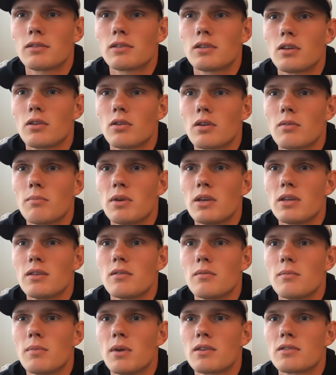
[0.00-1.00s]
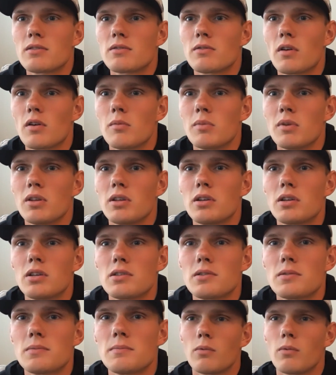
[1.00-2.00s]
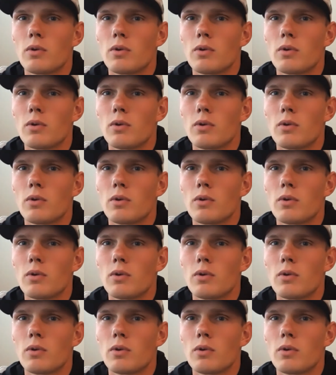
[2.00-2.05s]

you know, compete to the best of our abilities.